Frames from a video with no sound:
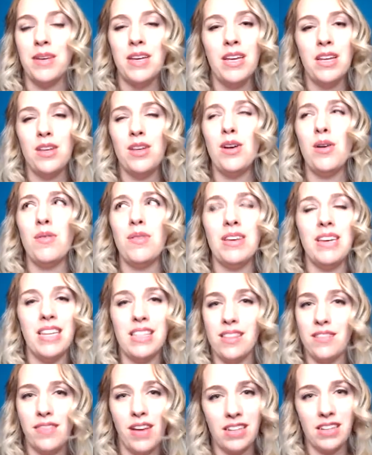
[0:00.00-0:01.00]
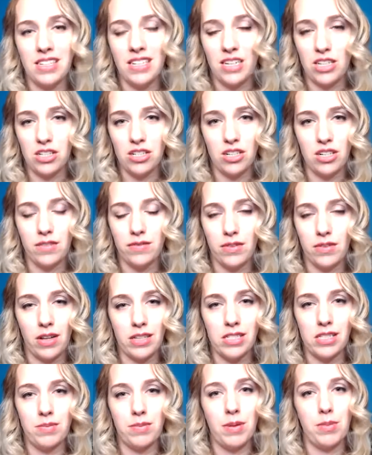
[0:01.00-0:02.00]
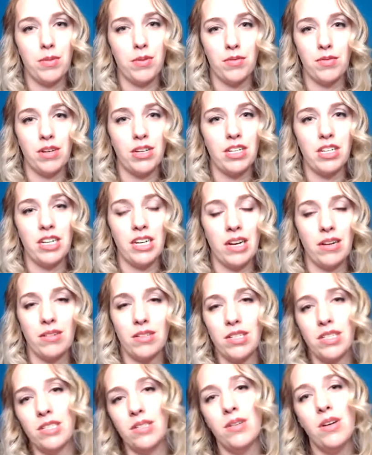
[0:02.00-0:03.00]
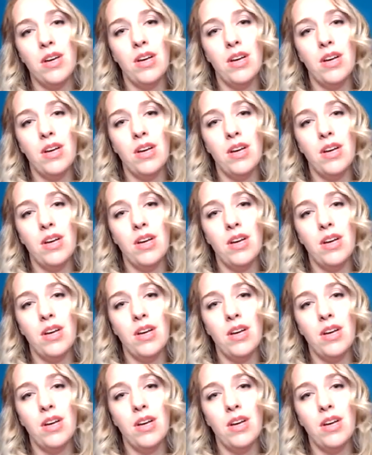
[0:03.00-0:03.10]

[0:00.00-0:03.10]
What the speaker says: You don't need the validation of lots of people reaching out to you.